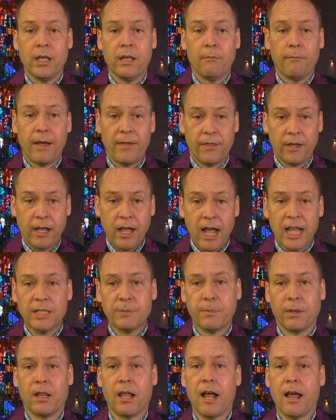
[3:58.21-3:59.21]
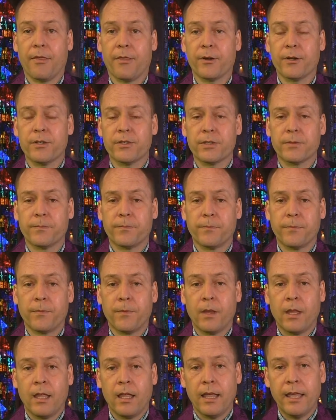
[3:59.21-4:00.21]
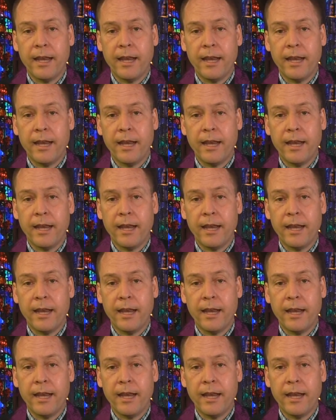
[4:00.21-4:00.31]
by the gospel authors, it